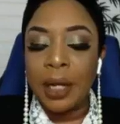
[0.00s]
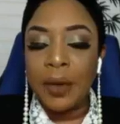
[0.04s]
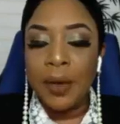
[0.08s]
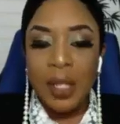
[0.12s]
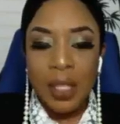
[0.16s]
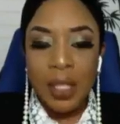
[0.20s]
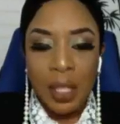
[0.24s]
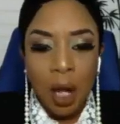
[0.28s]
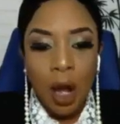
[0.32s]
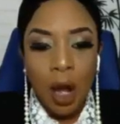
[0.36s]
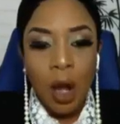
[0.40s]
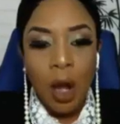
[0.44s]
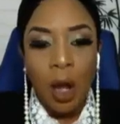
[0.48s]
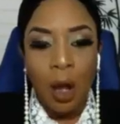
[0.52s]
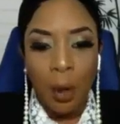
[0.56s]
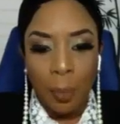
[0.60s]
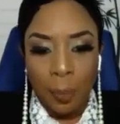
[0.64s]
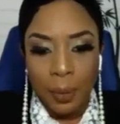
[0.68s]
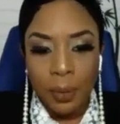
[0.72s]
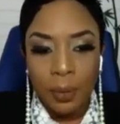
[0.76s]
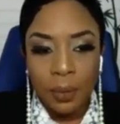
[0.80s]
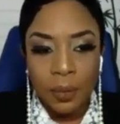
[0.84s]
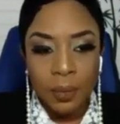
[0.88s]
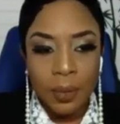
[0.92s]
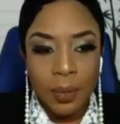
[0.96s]
there is hope.
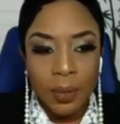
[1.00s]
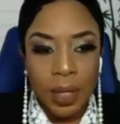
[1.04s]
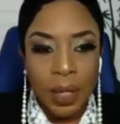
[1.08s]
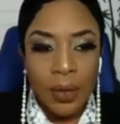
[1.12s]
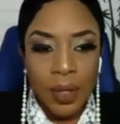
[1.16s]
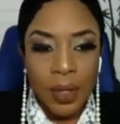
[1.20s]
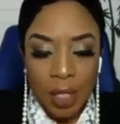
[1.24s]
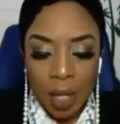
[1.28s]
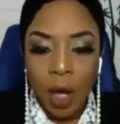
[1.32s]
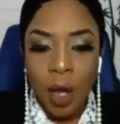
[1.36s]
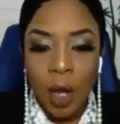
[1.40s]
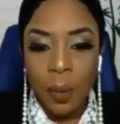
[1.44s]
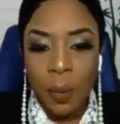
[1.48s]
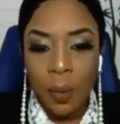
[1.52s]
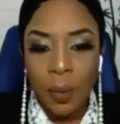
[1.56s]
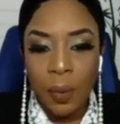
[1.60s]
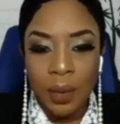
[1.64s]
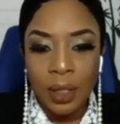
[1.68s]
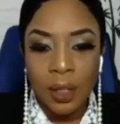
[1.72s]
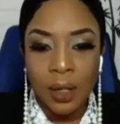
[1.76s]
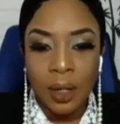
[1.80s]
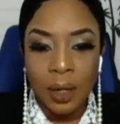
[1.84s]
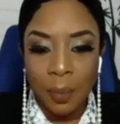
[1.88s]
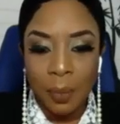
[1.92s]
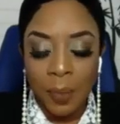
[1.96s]
There is hope
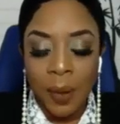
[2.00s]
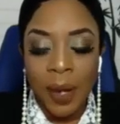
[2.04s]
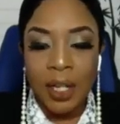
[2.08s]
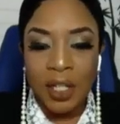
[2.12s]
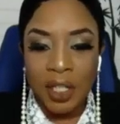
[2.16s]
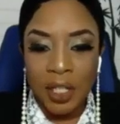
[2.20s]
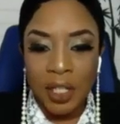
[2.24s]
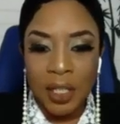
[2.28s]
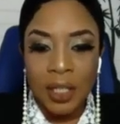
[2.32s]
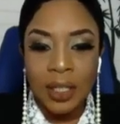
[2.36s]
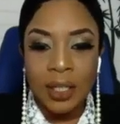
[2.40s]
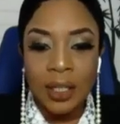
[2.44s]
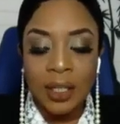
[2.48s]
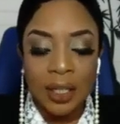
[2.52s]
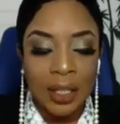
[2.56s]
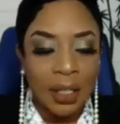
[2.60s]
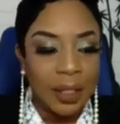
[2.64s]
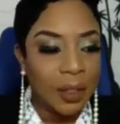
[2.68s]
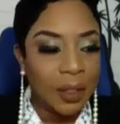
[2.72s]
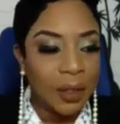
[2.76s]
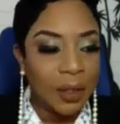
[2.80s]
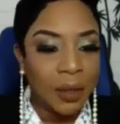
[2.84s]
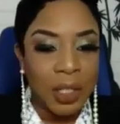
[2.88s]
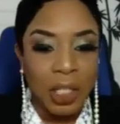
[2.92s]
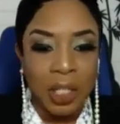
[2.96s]
with the compassionate
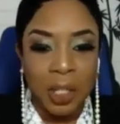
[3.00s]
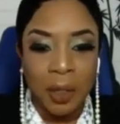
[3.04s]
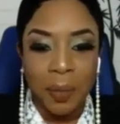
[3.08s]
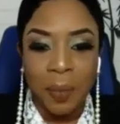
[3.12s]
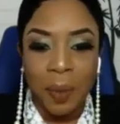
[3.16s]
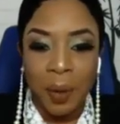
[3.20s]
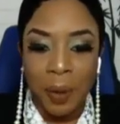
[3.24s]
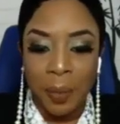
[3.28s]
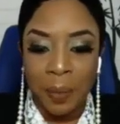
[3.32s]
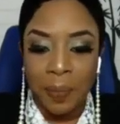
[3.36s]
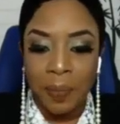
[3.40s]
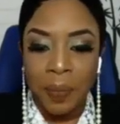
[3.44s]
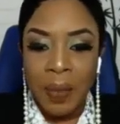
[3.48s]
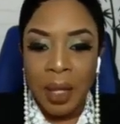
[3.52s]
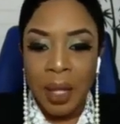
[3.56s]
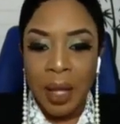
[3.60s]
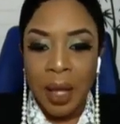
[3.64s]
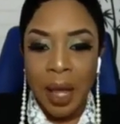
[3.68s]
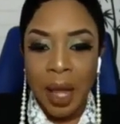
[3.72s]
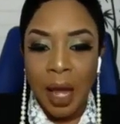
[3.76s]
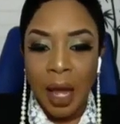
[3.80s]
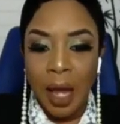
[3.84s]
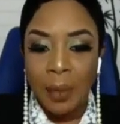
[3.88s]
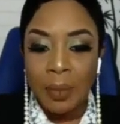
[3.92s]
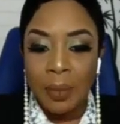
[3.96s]
leadership
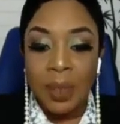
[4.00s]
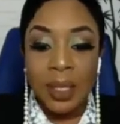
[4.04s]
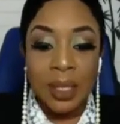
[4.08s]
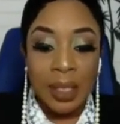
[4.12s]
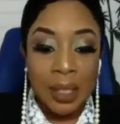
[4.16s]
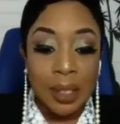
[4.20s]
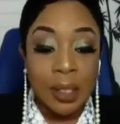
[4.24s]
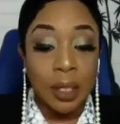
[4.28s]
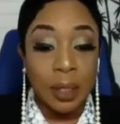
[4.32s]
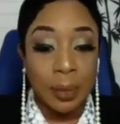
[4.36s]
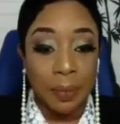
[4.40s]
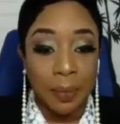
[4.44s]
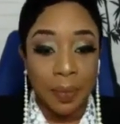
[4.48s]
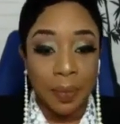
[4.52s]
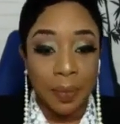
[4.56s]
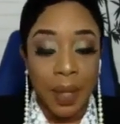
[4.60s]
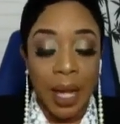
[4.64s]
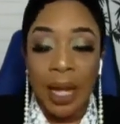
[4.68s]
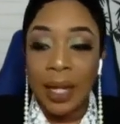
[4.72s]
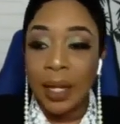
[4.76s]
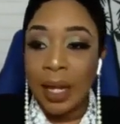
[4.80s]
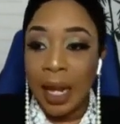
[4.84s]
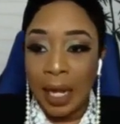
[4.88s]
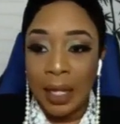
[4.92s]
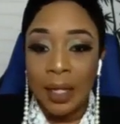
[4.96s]
system.
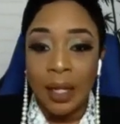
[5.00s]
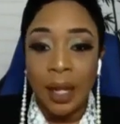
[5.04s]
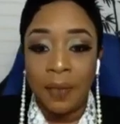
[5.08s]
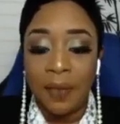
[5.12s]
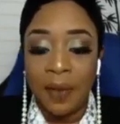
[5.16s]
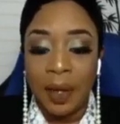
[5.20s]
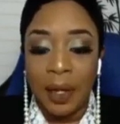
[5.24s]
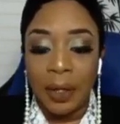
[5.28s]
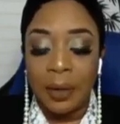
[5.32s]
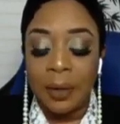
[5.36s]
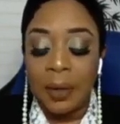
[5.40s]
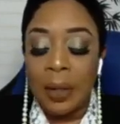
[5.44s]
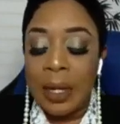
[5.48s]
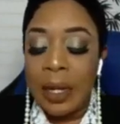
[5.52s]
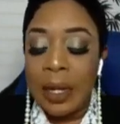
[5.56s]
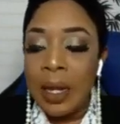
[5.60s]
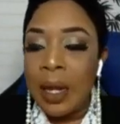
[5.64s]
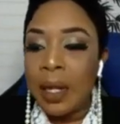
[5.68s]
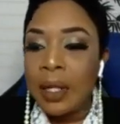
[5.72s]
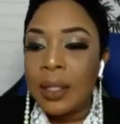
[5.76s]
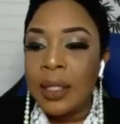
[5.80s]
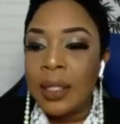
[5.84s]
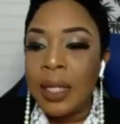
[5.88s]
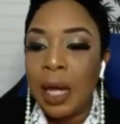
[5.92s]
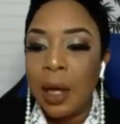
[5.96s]
I love it.
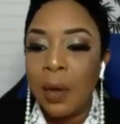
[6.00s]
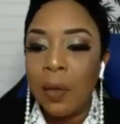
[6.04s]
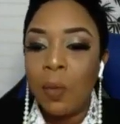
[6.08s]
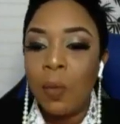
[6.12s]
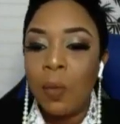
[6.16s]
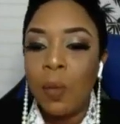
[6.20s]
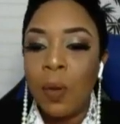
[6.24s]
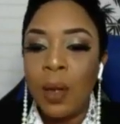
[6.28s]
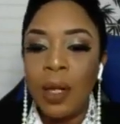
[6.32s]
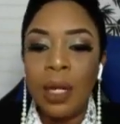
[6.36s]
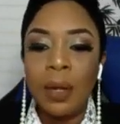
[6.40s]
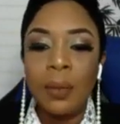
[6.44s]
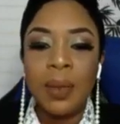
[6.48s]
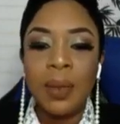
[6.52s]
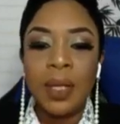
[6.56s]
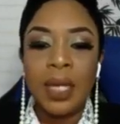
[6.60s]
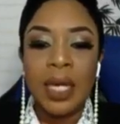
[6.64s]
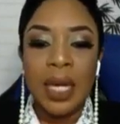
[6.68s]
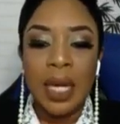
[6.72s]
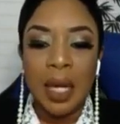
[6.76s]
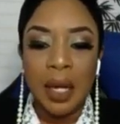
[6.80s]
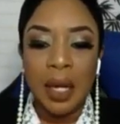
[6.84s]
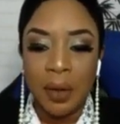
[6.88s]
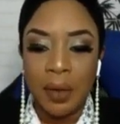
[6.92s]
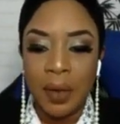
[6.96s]
Now, what I'm
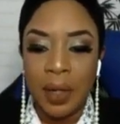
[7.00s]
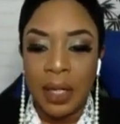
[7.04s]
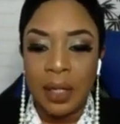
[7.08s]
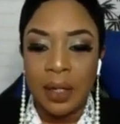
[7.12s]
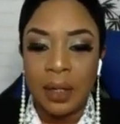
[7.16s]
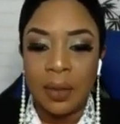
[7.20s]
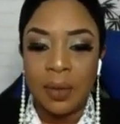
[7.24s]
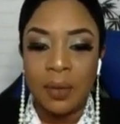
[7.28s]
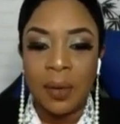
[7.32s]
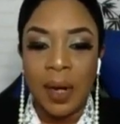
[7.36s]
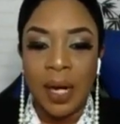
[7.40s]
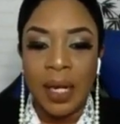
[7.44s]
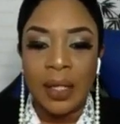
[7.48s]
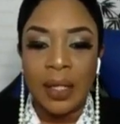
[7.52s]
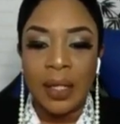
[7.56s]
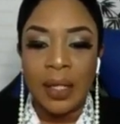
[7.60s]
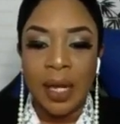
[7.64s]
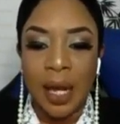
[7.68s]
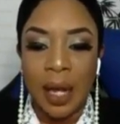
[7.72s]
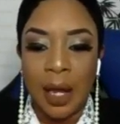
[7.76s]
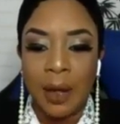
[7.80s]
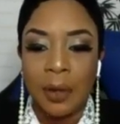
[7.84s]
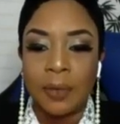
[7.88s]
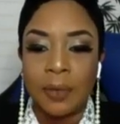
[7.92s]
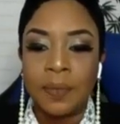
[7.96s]
hearing right
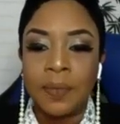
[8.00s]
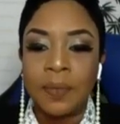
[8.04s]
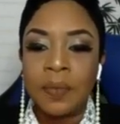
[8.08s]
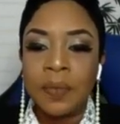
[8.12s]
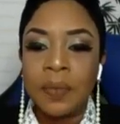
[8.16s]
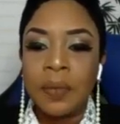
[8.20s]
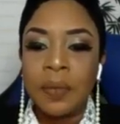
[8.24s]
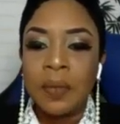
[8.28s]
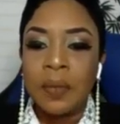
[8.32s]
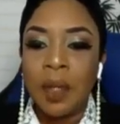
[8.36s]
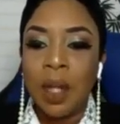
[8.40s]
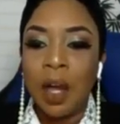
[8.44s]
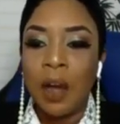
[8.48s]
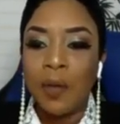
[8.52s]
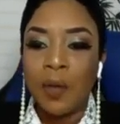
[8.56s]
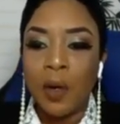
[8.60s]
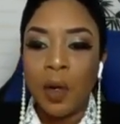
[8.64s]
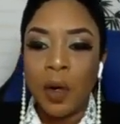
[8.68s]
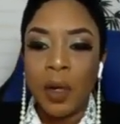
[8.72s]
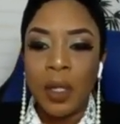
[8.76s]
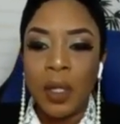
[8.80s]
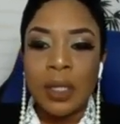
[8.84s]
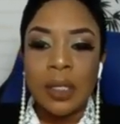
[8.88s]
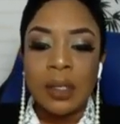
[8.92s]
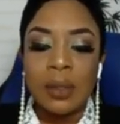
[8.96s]
now, of
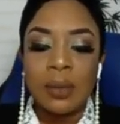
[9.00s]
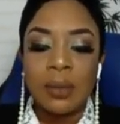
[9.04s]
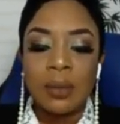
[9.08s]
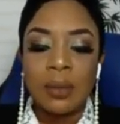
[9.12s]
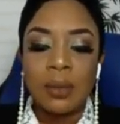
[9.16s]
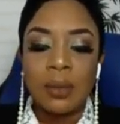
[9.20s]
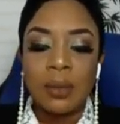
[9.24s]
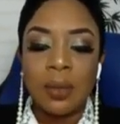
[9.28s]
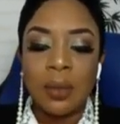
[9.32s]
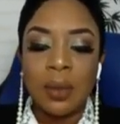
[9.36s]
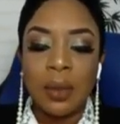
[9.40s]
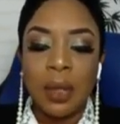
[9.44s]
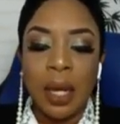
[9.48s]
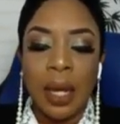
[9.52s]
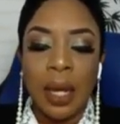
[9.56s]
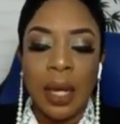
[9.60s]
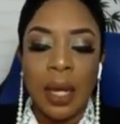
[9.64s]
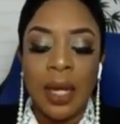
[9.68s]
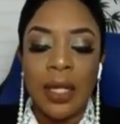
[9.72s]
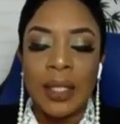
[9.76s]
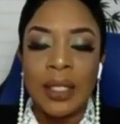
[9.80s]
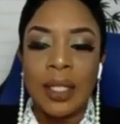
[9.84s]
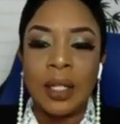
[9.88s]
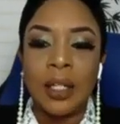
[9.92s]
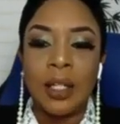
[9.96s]
course,
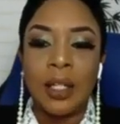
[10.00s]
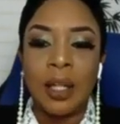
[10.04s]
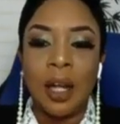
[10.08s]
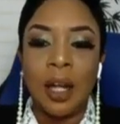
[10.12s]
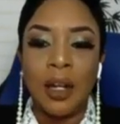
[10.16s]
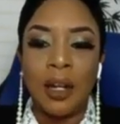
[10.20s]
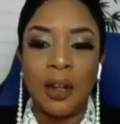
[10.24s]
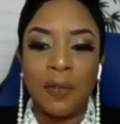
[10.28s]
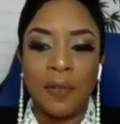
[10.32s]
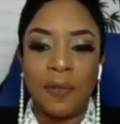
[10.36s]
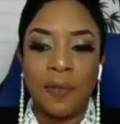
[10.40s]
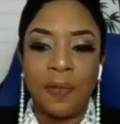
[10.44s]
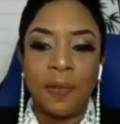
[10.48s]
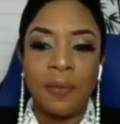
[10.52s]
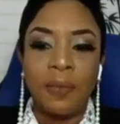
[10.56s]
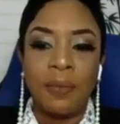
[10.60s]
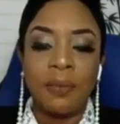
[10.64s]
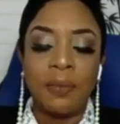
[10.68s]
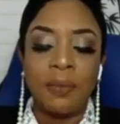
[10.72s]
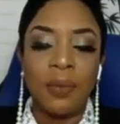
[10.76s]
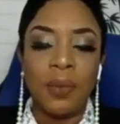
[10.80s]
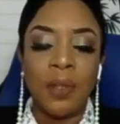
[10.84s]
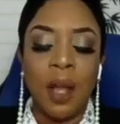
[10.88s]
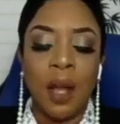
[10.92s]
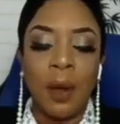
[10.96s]
it's a lot of
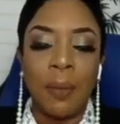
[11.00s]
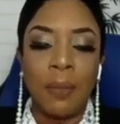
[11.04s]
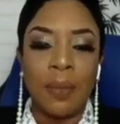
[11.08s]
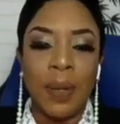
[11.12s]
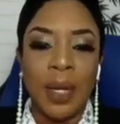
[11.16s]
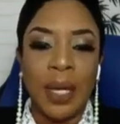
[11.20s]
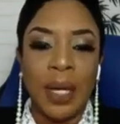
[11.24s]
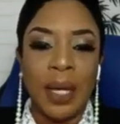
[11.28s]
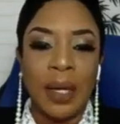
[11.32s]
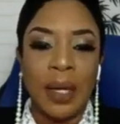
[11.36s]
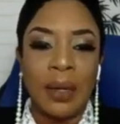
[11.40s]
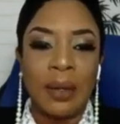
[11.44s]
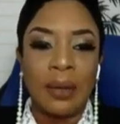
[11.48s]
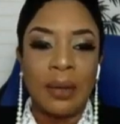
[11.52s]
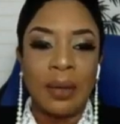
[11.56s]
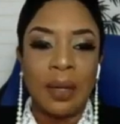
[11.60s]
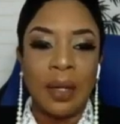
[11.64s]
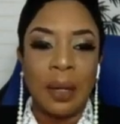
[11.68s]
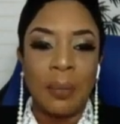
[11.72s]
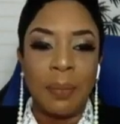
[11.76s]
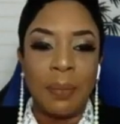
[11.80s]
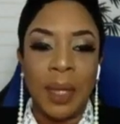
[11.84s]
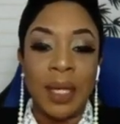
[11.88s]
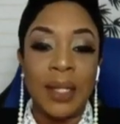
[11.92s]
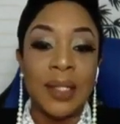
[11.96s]
not being
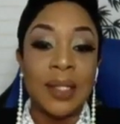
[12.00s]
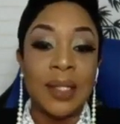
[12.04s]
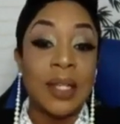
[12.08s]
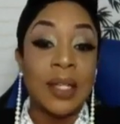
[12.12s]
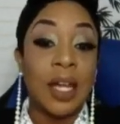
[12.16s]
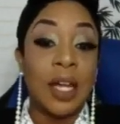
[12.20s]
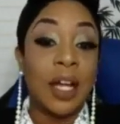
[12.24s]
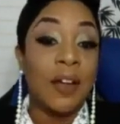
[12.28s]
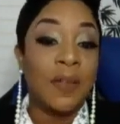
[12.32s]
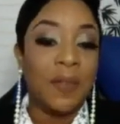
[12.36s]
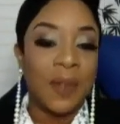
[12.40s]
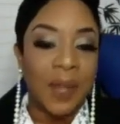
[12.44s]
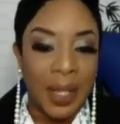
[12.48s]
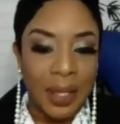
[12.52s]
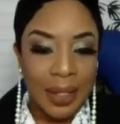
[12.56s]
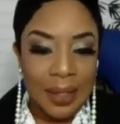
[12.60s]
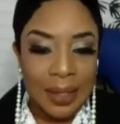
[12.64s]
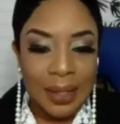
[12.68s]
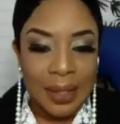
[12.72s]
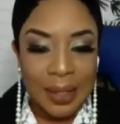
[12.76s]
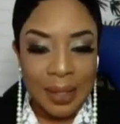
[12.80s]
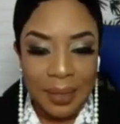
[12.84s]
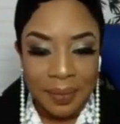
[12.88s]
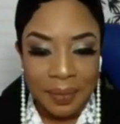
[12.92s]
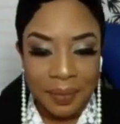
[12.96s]

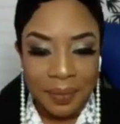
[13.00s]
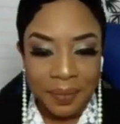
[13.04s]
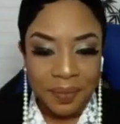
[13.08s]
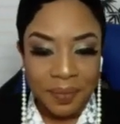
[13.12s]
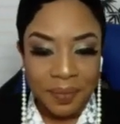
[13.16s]
selfless,